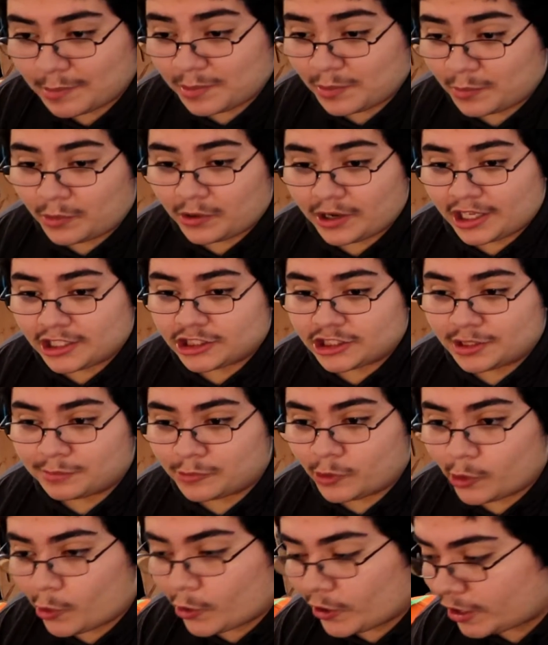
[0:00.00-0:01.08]
Maybe we'll get
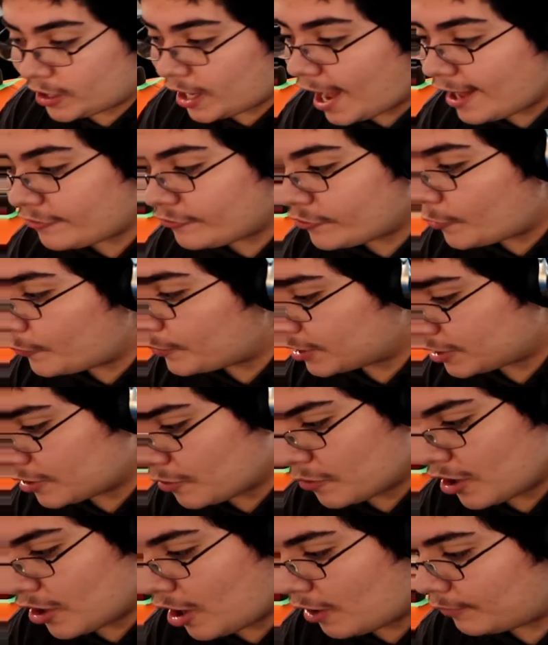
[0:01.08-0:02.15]
Jim Gordon. I don't know what's
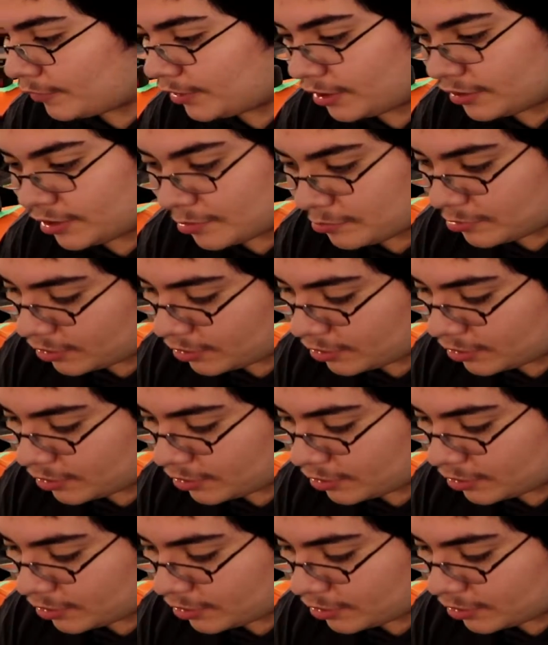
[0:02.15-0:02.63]
going on with this.